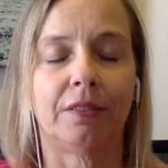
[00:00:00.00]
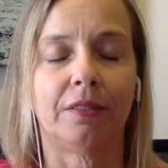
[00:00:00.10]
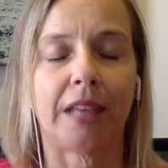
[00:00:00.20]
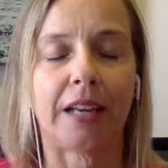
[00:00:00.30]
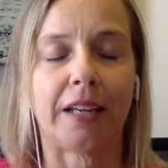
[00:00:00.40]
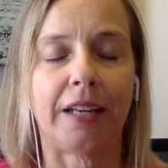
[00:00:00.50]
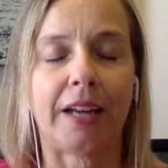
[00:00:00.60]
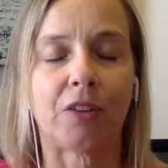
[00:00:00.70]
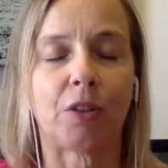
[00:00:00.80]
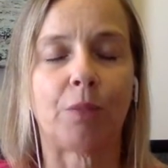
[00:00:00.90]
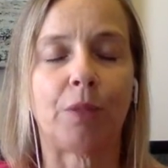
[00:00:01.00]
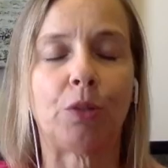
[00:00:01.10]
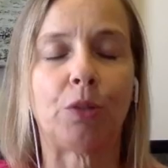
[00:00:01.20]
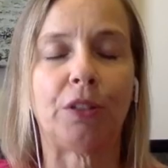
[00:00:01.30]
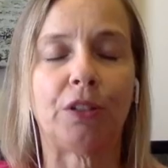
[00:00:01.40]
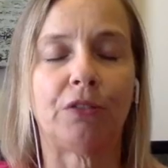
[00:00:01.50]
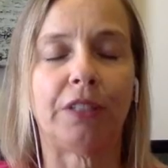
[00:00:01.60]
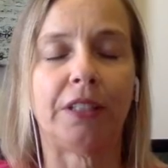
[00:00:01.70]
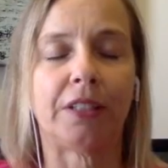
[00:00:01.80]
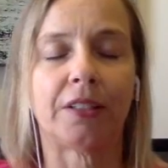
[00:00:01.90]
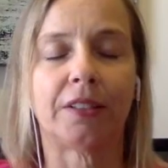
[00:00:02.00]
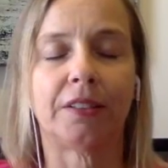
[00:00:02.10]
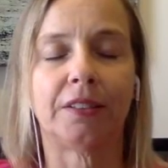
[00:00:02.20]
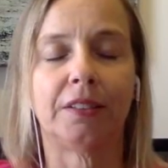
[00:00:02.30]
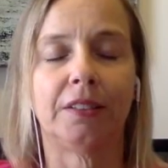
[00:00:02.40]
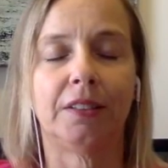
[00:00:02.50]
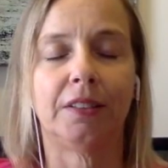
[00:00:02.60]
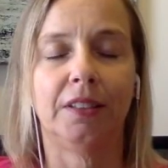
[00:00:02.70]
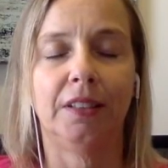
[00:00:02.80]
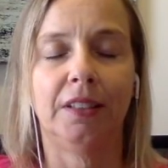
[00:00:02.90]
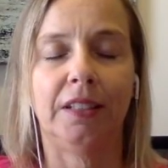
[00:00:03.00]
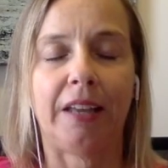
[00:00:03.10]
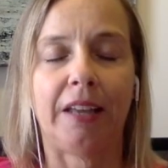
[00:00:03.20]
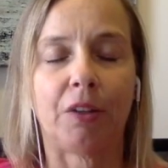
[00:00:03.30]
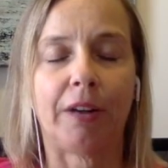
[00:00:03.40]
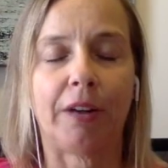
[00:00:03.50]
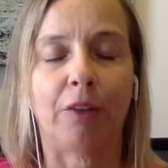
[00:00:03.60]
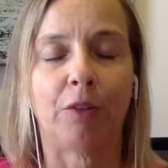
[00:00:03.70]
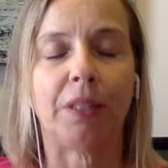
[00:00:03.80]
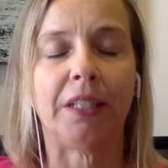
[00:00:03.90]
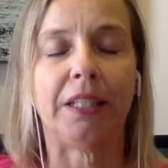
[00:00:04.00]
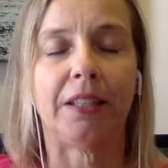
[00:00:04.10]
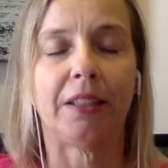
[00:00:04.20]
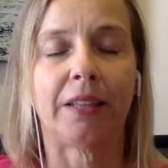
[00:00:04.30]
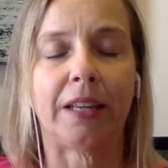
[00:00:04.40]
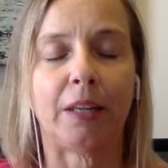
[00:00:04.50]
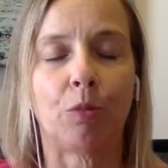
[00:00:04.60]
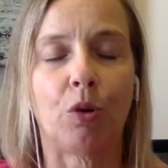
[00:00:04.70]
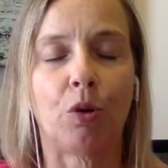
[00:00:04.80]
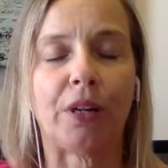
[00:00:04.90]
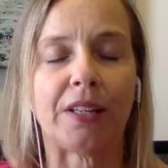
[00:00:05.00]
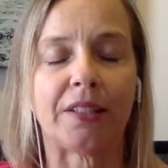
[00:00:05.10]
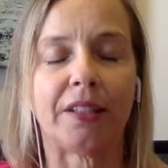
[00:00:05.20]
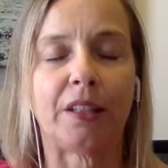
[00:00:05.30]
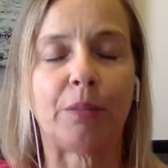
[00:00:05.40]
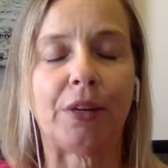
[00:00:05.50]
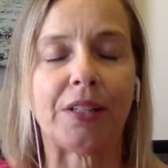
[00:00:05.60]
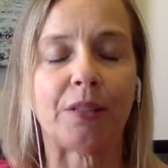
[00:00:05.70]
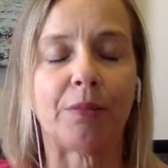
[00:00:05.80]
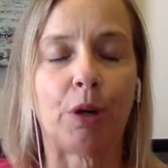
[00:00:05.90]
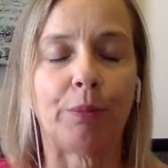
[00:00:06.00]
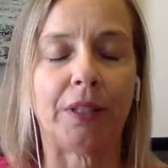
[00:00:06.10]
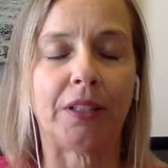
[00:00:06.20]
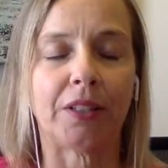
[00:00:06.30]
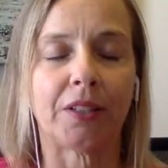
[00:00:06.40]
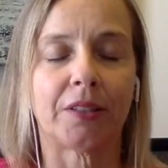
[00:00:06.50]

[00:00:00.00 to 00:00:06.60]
that connection between your feet and the ground beneath, getting more present in the present moment.